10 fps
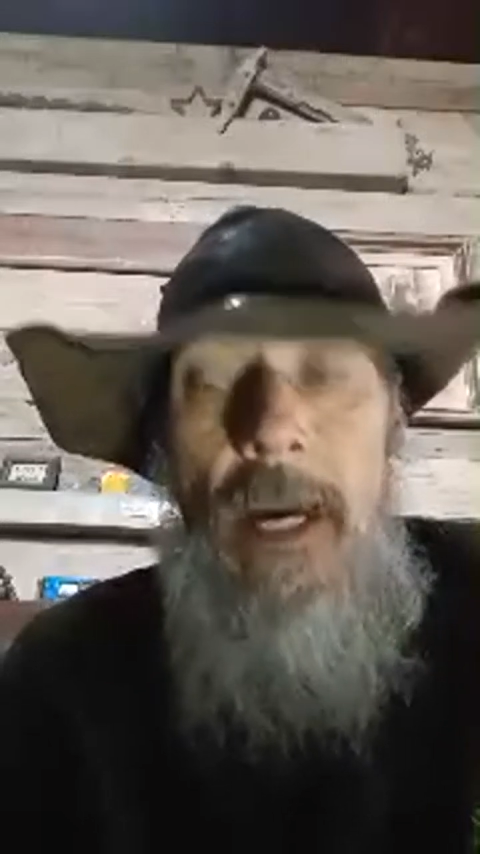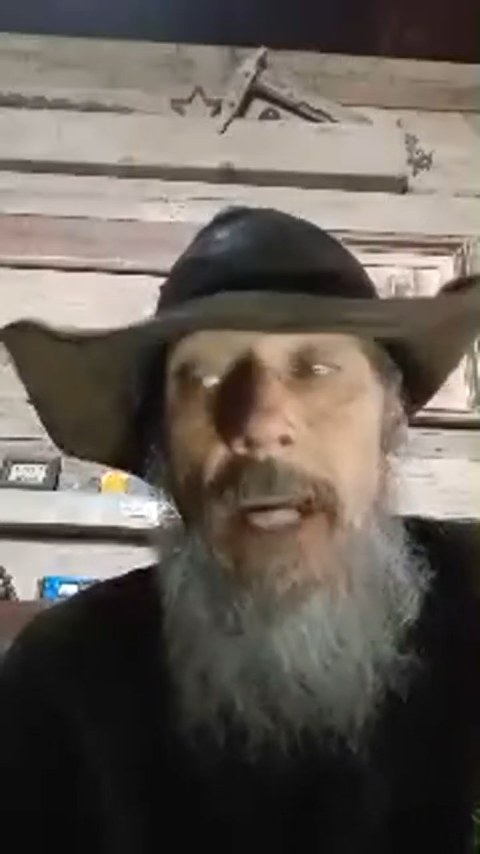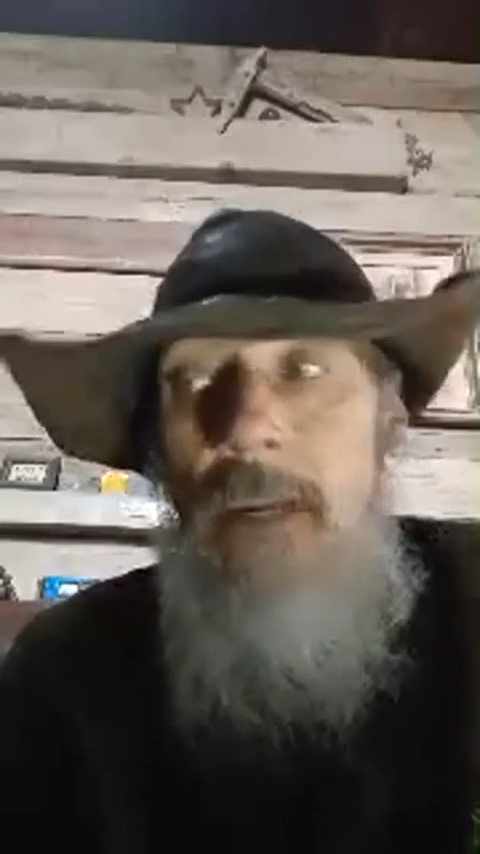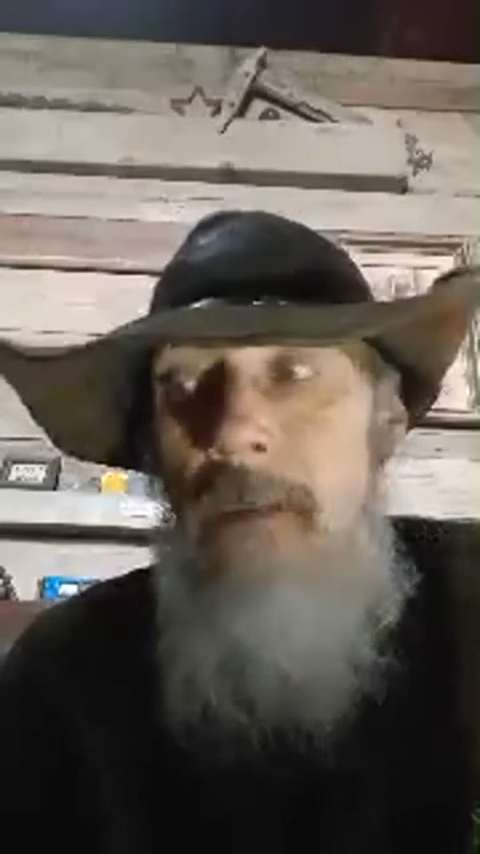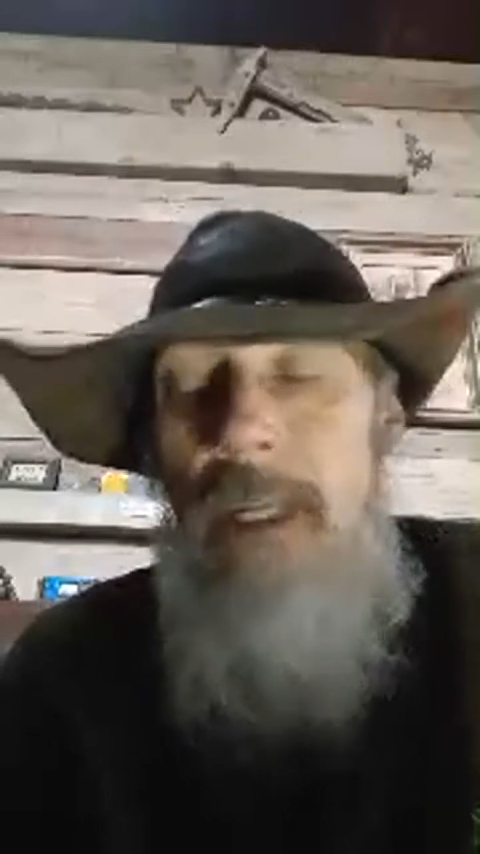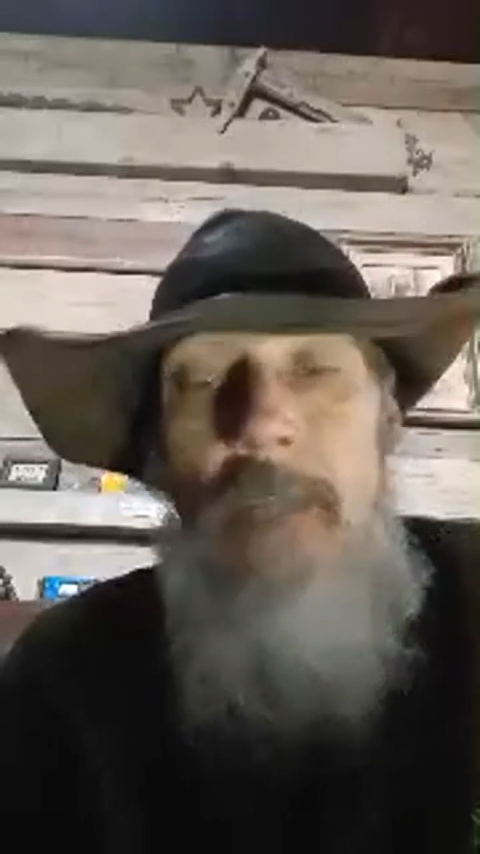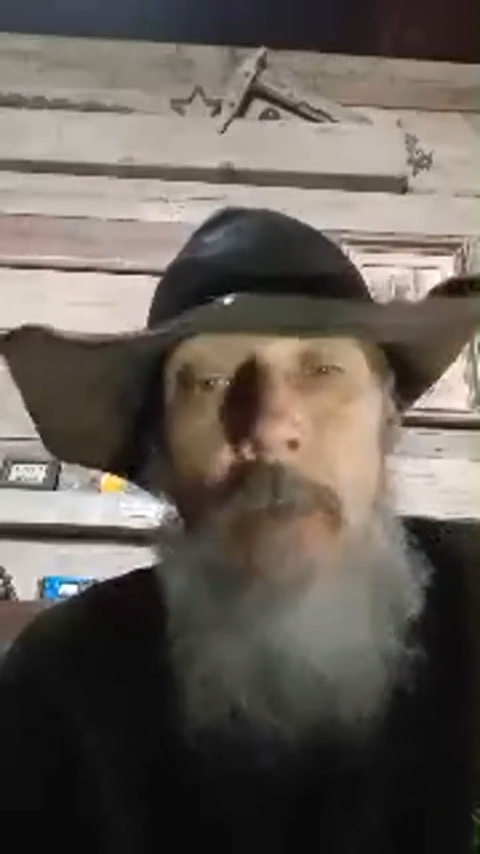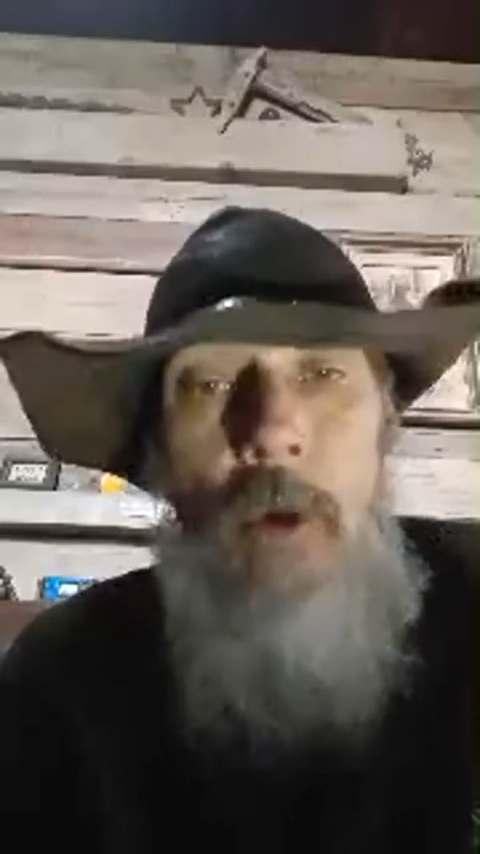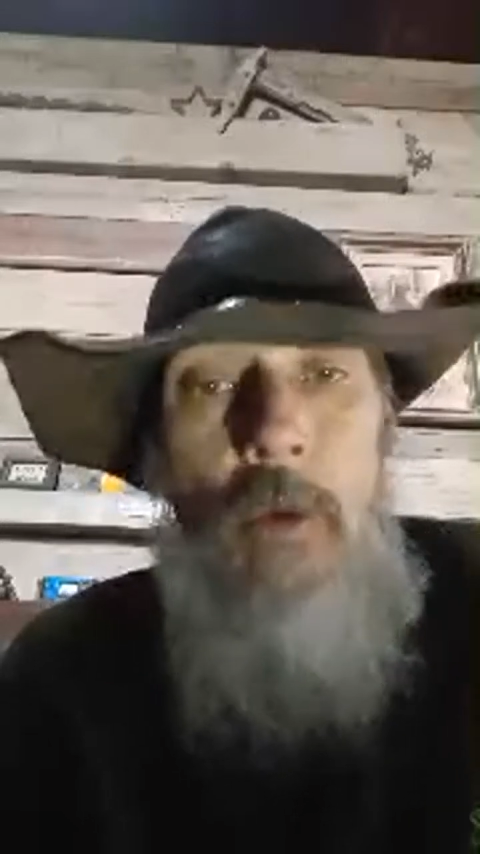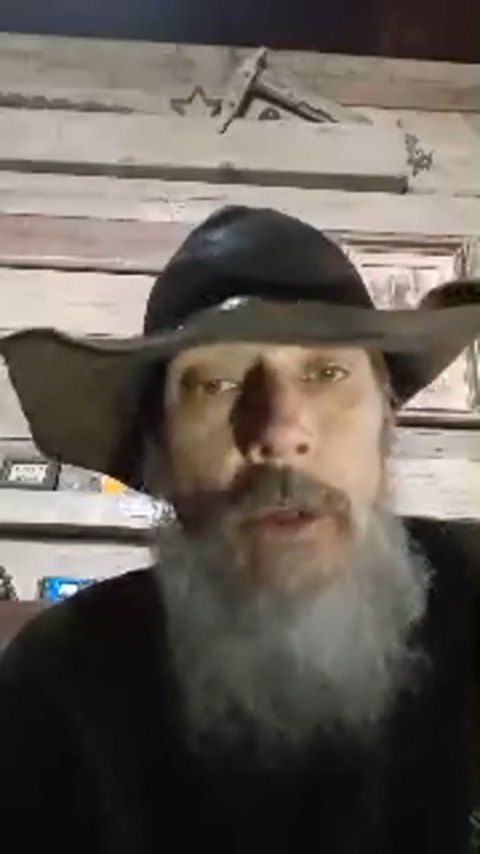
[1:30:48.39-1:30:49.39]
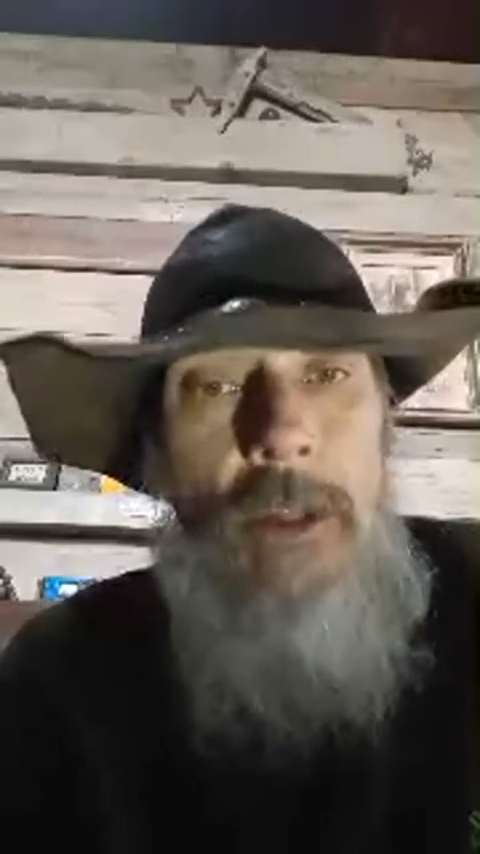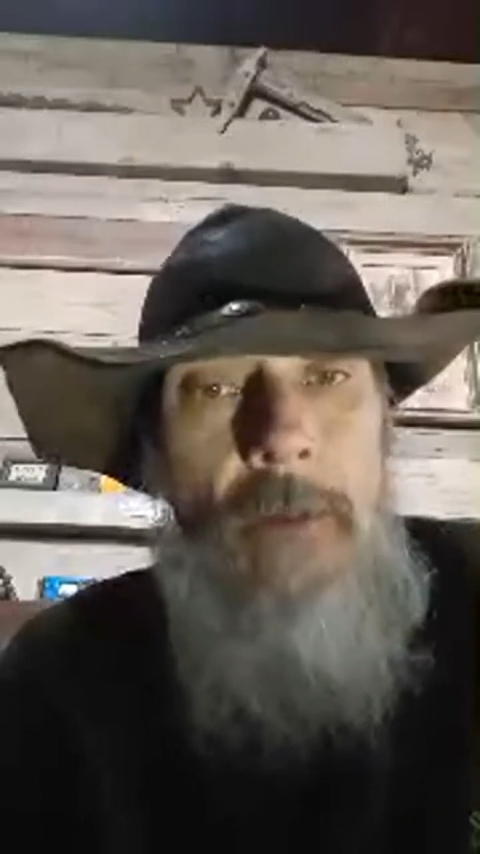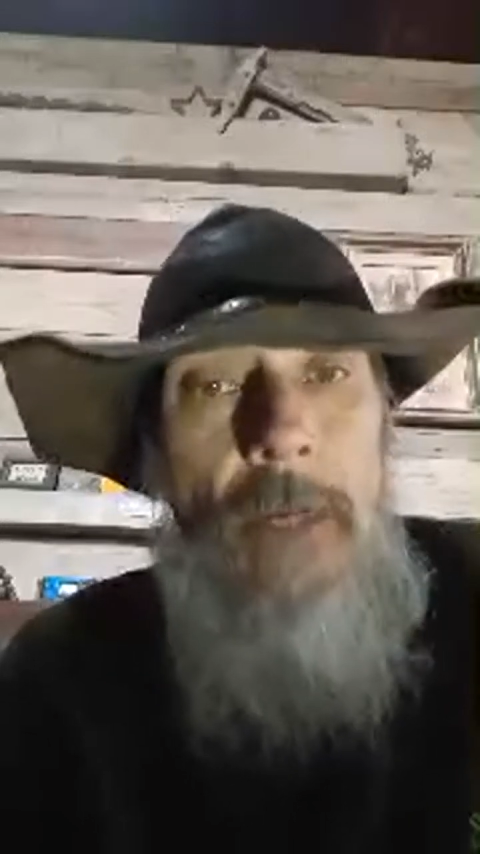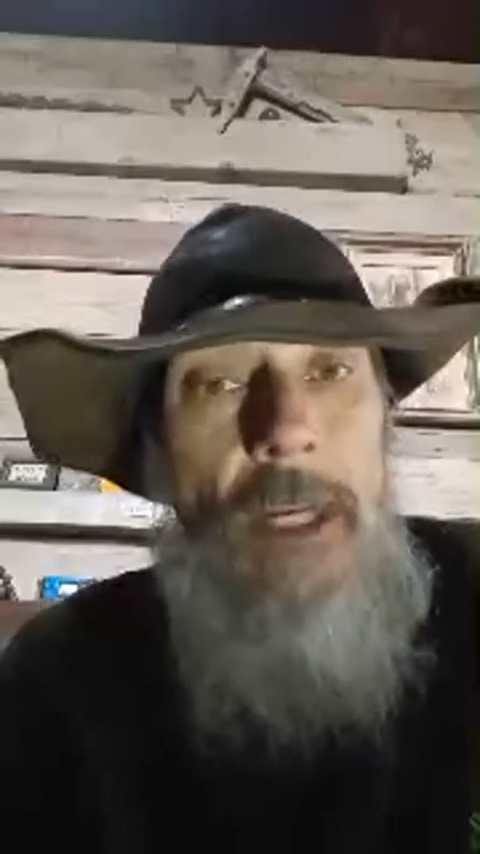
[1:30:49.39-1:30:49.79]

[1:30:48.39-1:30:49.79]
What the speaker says: I know I spoke with somebody in